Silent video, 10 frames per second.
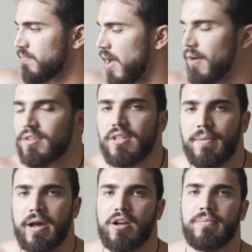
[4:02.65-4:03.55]
Obviously,
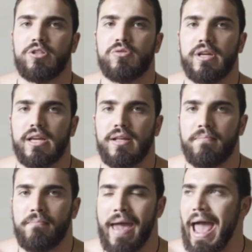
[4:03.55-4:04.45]
I'm not gonna be doing any
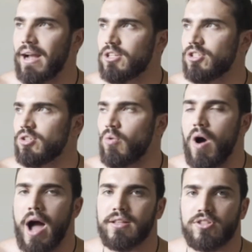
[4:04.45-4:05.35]
max
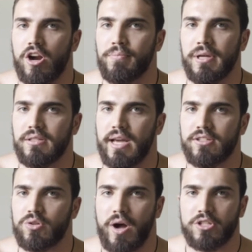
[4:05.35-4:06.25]
squats, RP
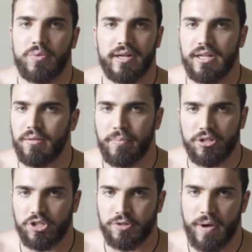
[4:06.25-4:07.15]
10 squats where I need a
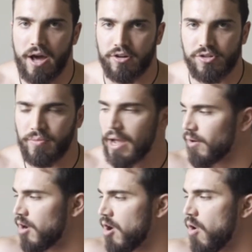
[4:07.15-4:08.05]
bunch of spotters around
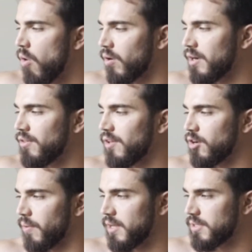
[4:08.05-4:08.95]
or anything
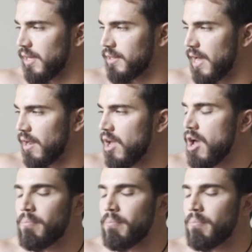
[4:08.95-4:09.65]
crazy like that.